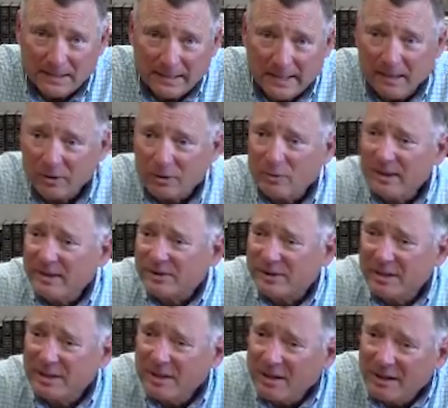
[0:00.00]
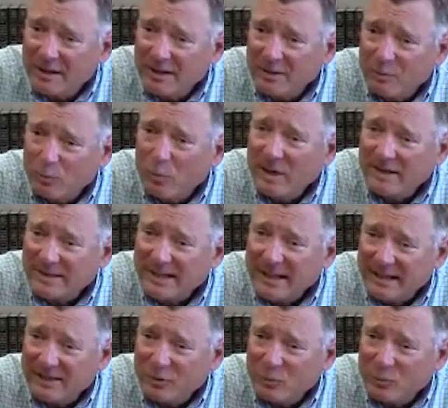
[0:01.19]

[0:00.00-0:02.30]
Now, Chris, what has gotten in